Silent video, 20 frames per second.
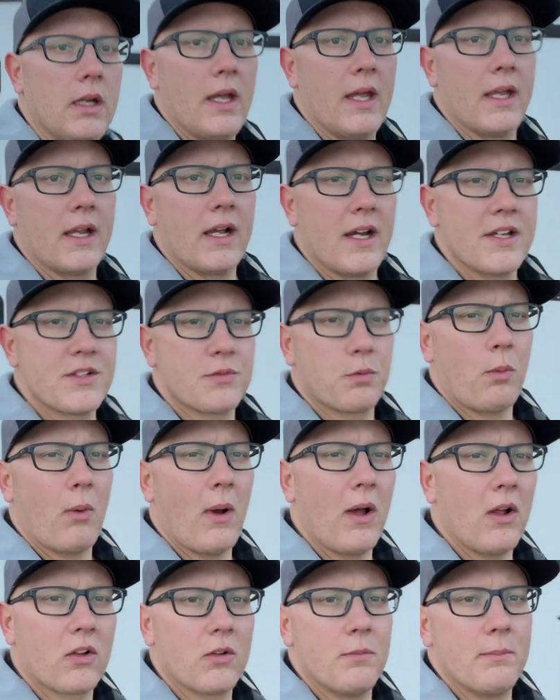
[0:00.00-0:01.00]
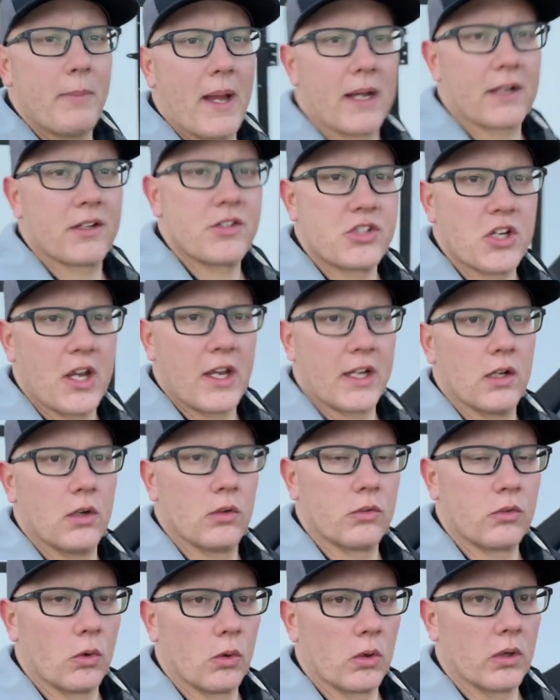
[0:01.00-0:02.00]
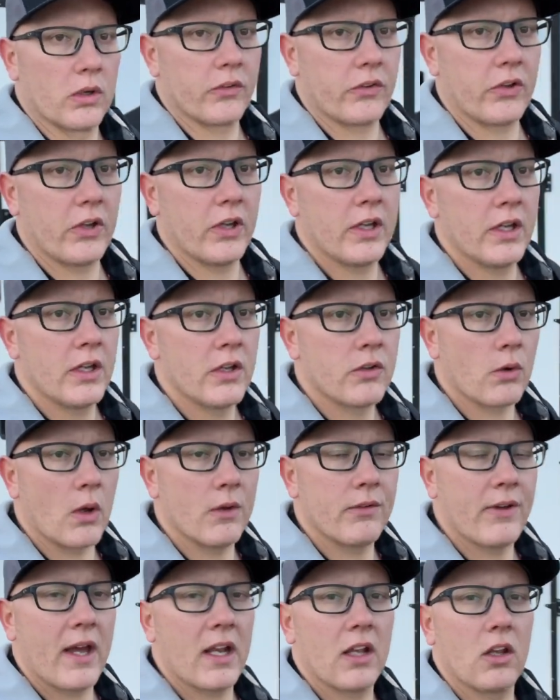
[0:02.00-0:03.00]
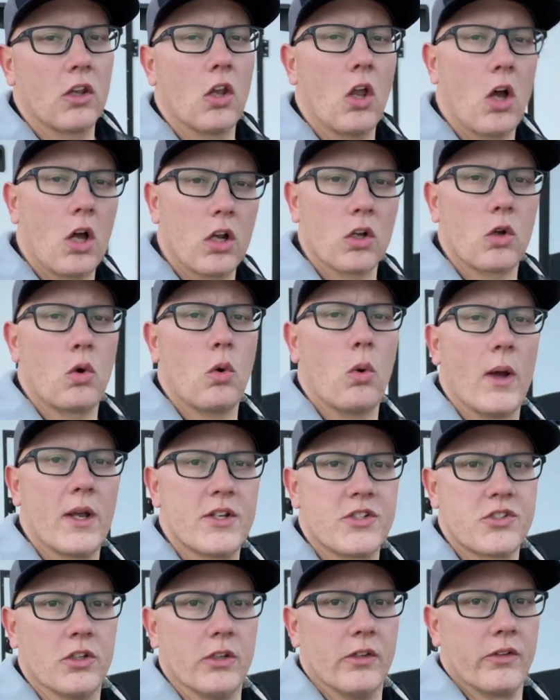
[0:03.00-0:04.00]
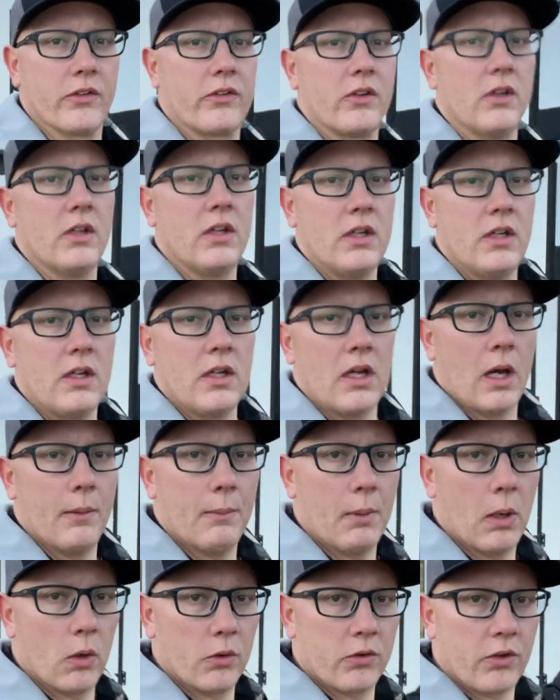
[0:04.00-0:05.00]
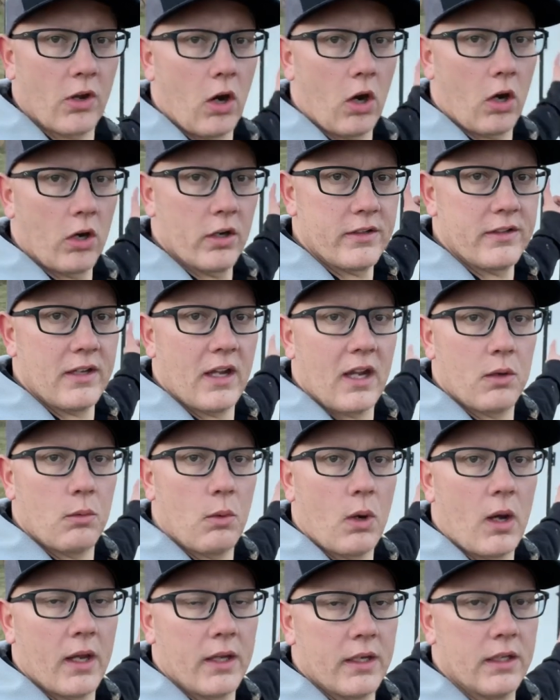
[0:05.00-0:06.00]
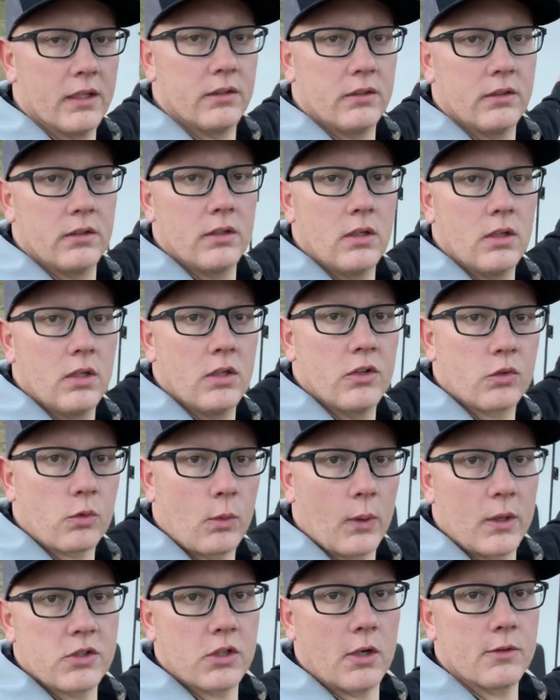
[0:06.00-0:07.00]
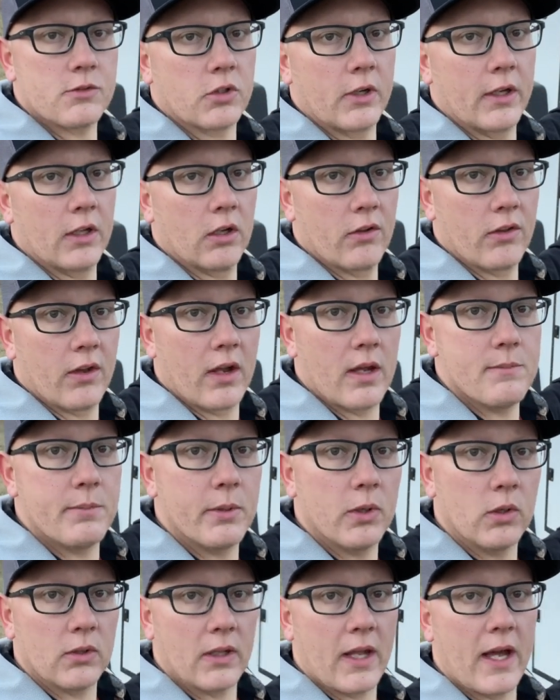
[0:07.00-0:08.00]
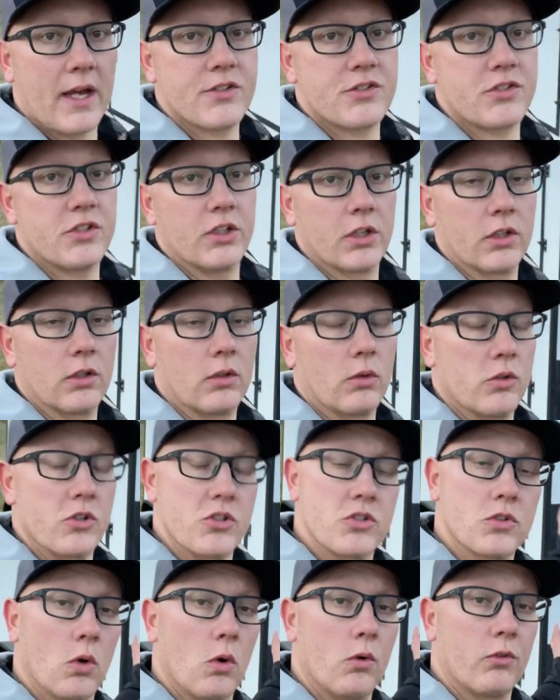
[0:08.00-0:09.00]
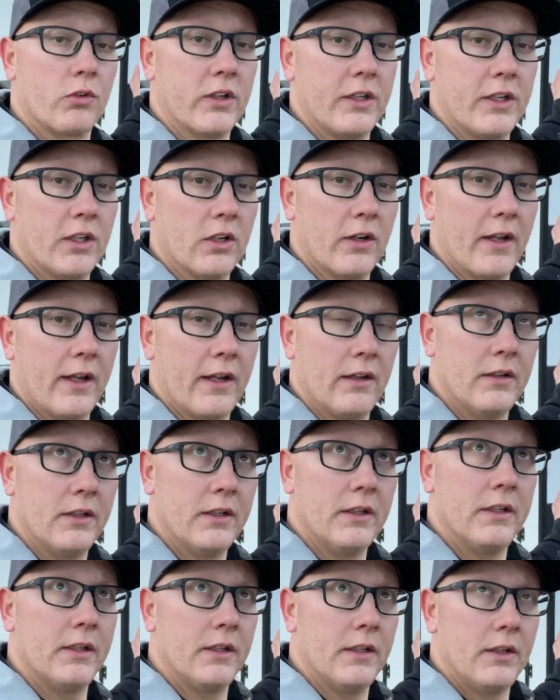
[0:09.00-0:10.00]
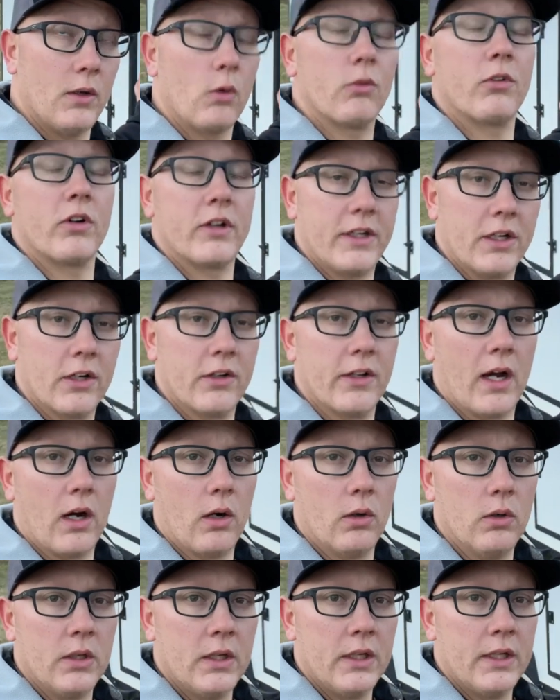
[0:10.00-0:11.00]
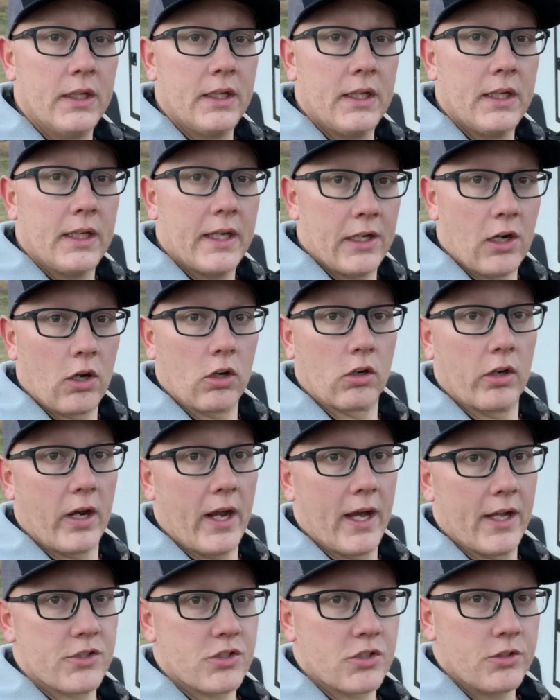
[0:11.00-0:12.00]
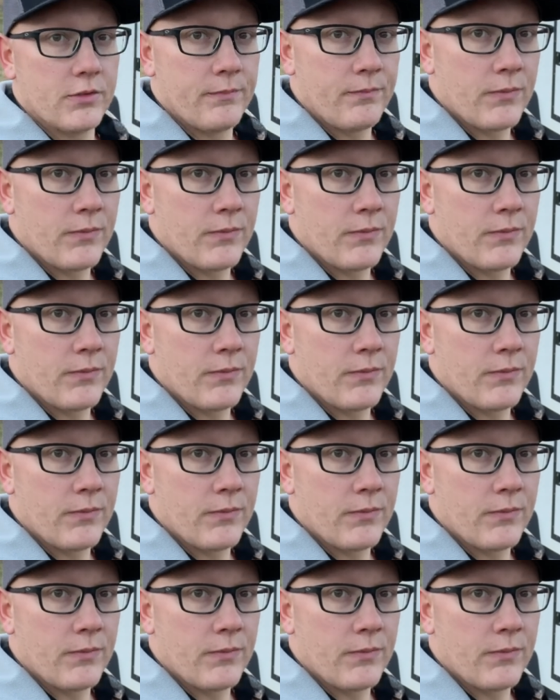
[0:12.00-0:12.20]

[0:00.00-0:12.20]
Hey guys, welcome back to Shank Outdoors. So I've had a lot of questions about our D I Y square drop trailer that I built last year, or just over a year and over a year now, in our garage.